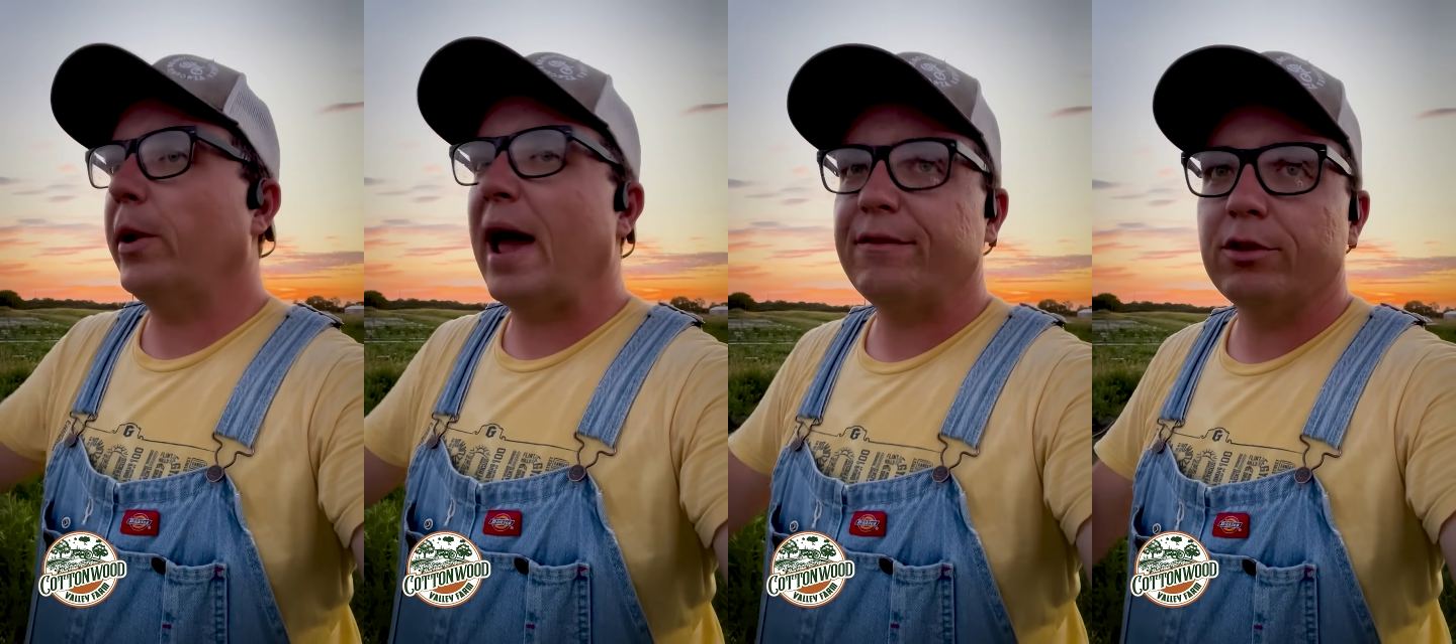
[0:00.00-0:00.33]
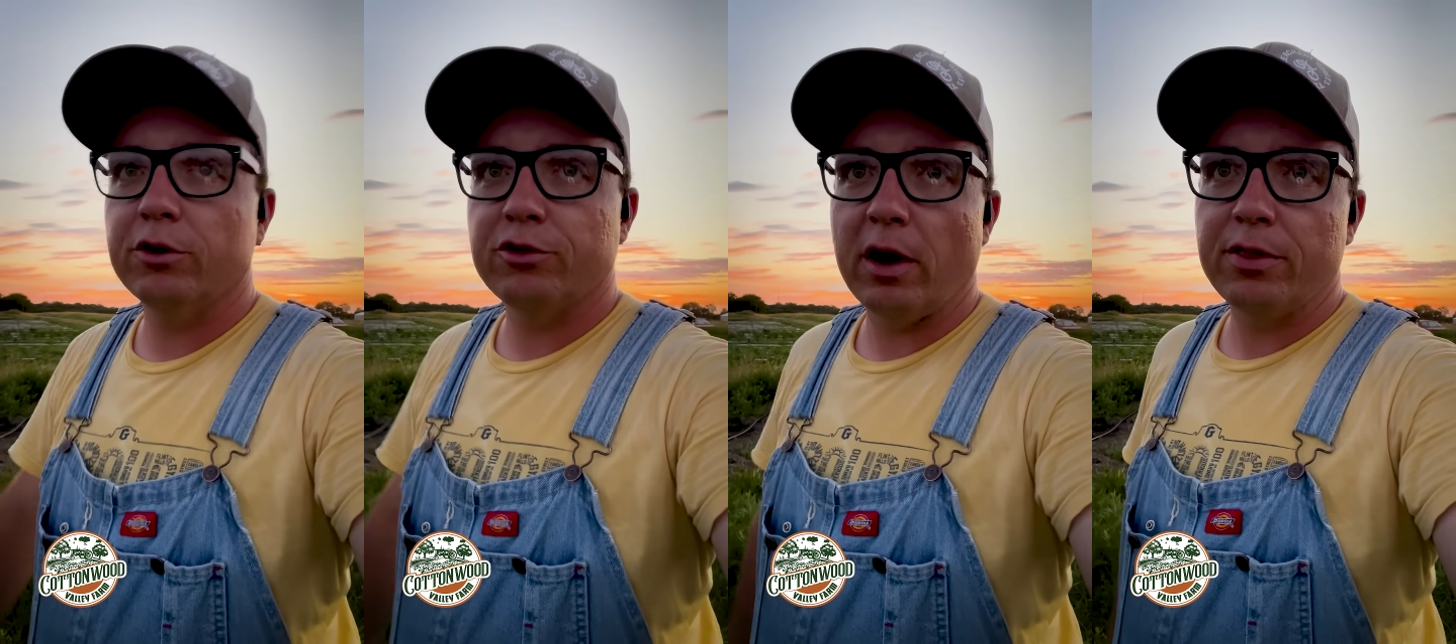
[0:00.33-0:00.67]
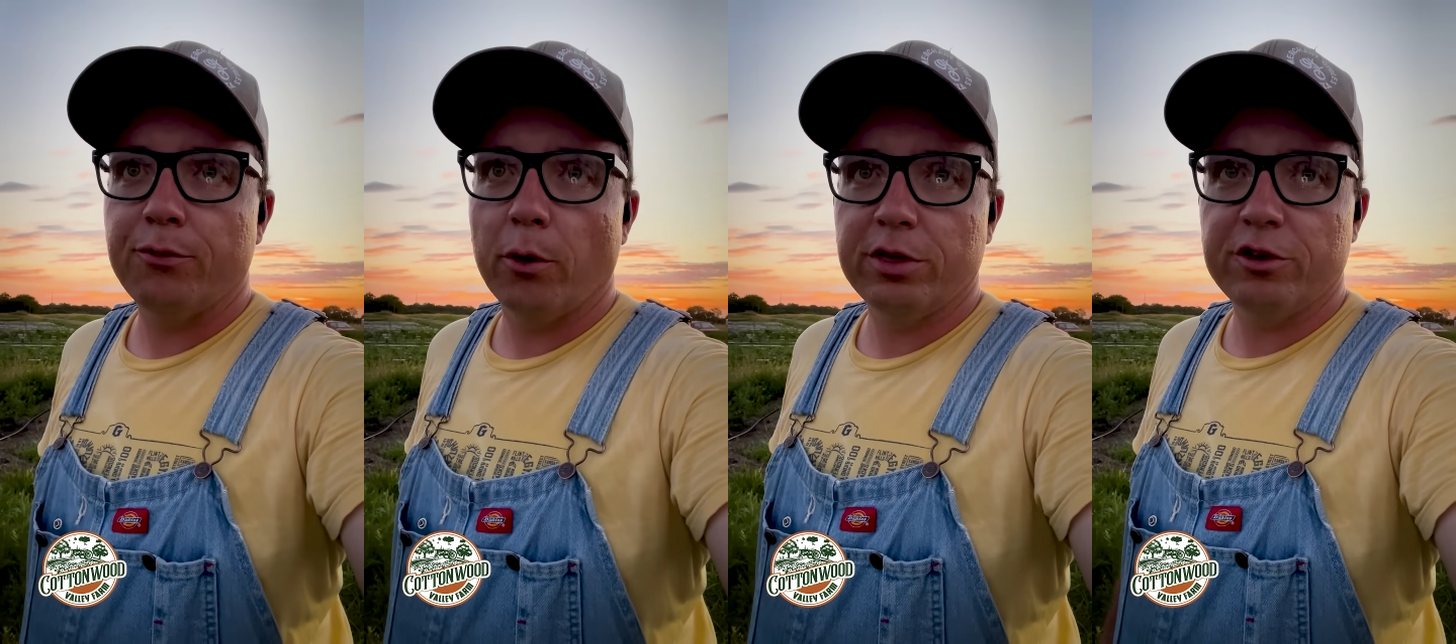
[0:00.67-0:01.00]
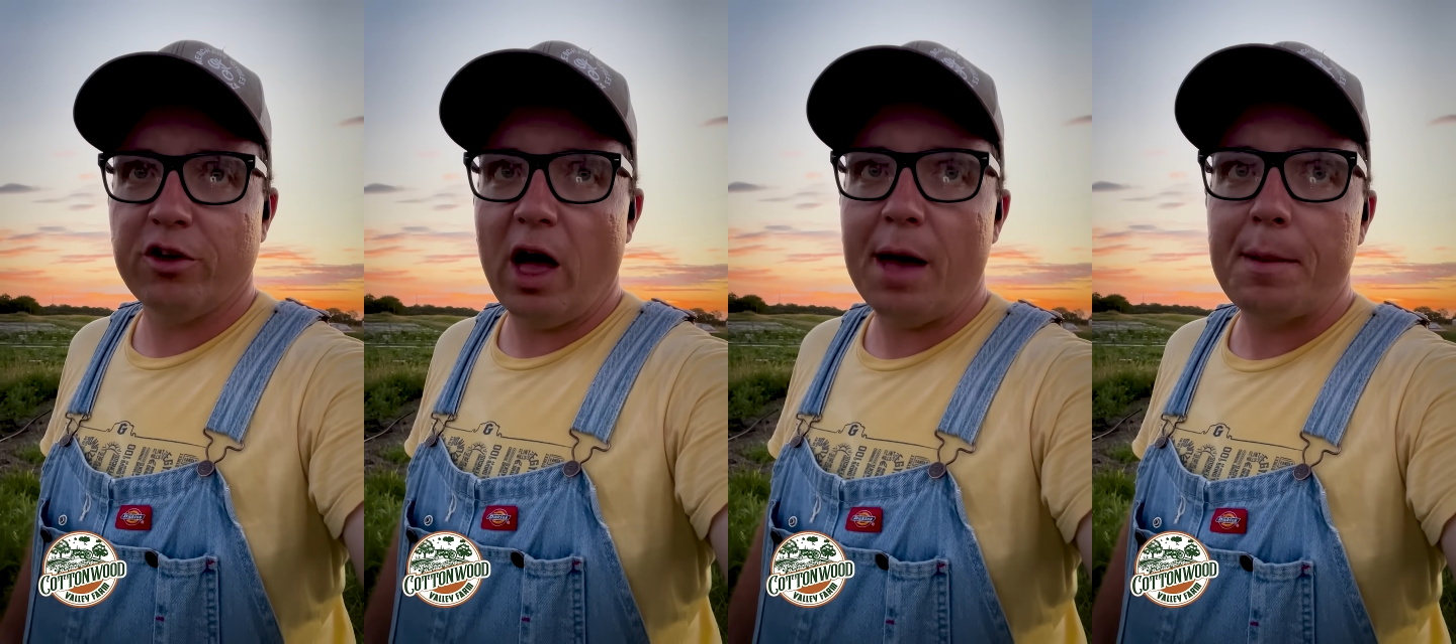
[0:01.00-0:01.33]
we have those around the 4th of
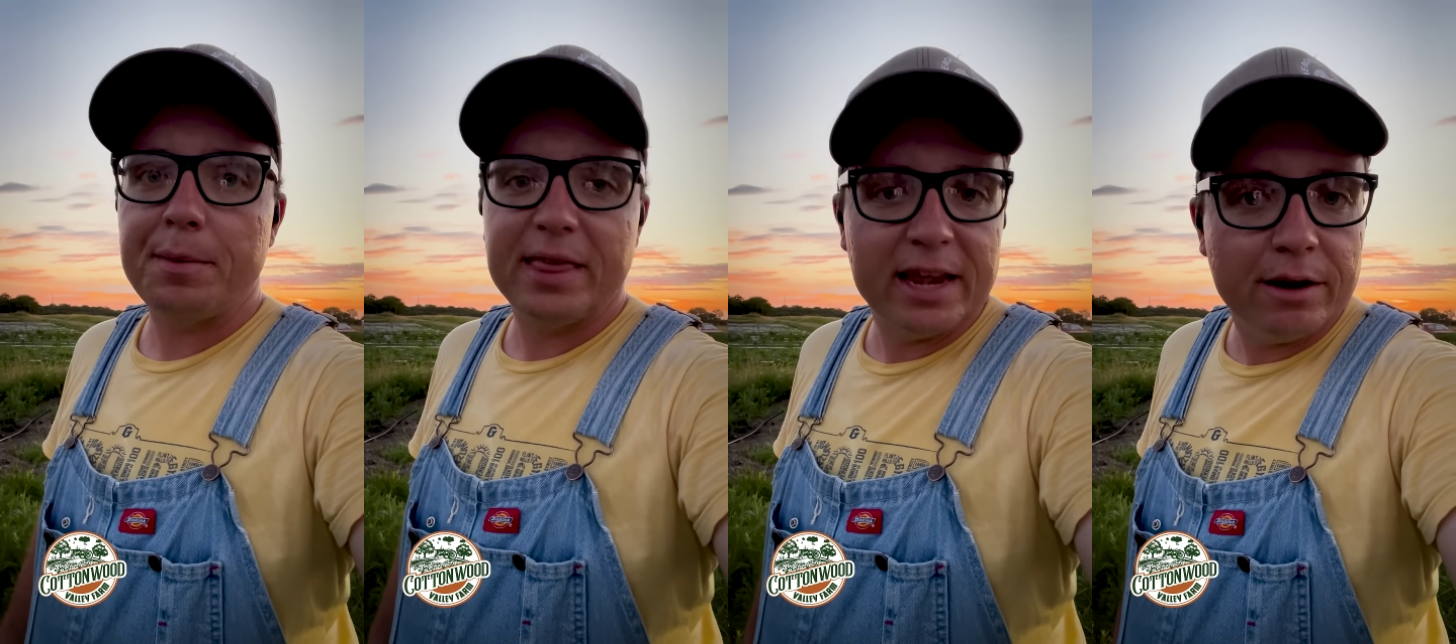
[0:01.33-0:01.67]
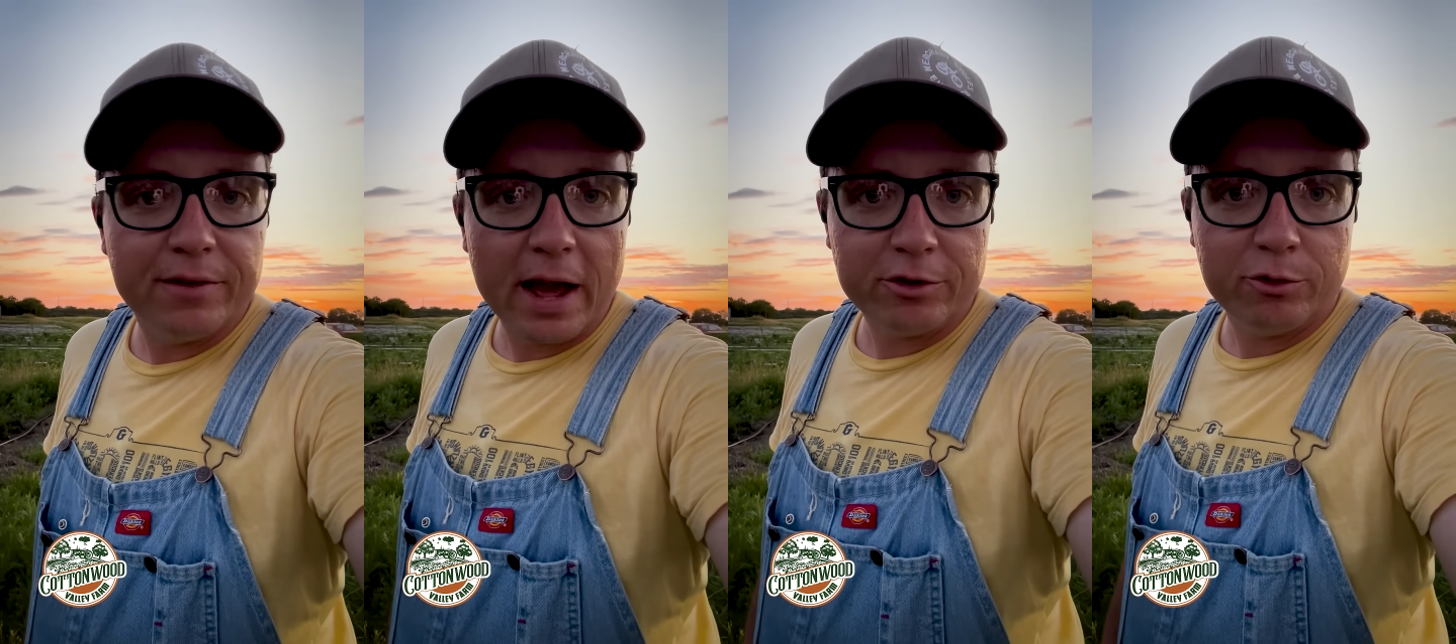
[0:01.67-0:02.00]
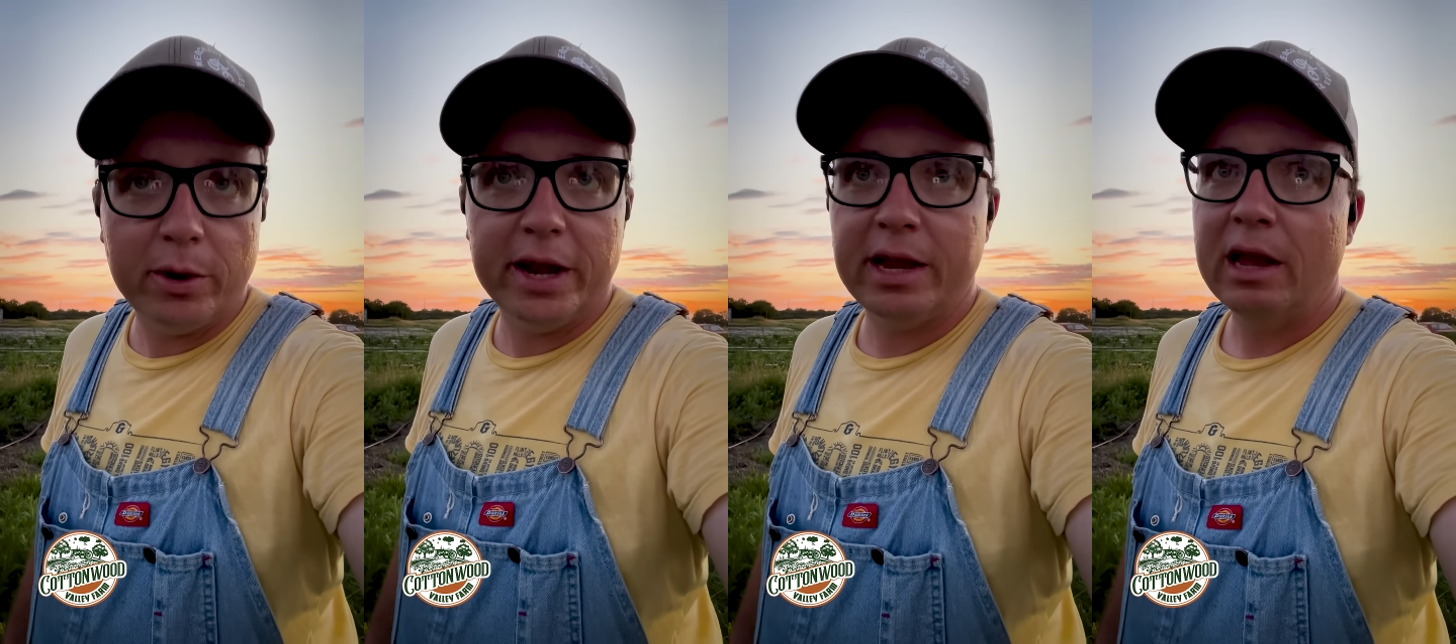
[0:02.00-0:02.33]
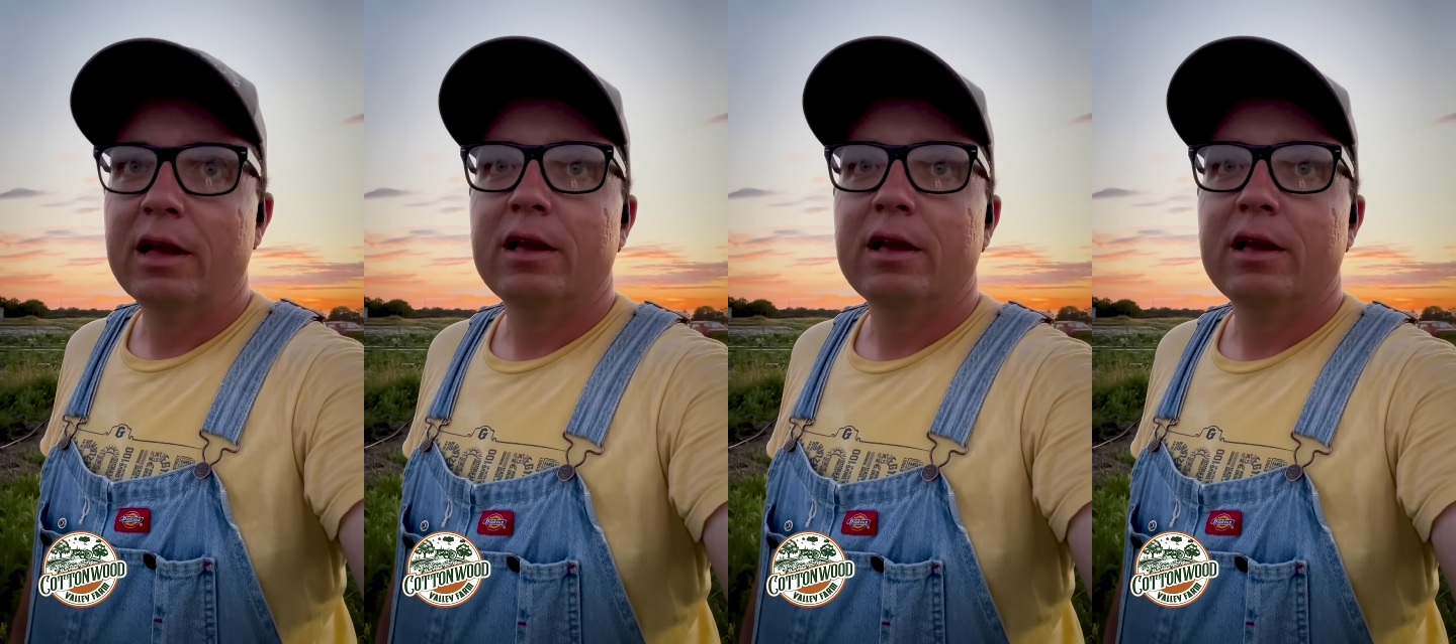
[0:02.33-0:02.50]
July, maybe the end of next week.